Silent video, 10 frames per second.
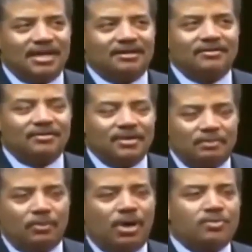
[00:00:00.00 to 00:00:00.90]
that,
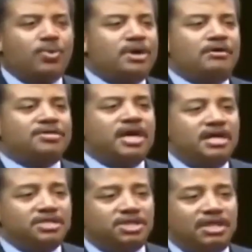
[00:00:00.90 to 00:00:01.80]
number one, we are
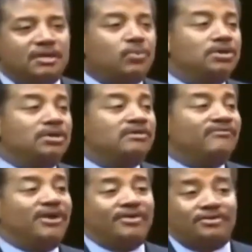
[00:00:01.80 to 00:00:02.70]
intelligent and we're
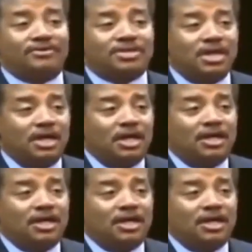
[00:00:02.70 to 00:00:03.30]
looking for others